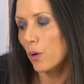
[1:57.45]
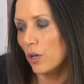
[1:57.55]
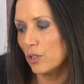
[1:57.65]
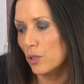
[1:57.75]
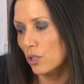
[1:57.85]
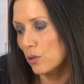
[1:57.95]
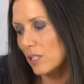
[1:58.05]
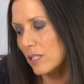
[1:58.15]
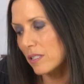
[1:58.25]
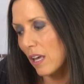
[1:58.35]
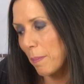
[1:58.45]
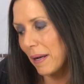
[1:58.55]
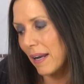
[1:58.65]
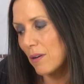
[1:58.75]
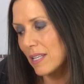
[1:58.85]
We're going to go to this step
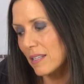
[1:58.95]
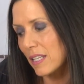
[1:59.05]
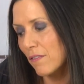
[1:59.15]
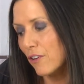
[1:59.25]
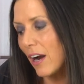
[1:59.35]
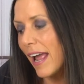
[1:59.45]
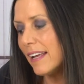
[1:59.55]
and now it's asking for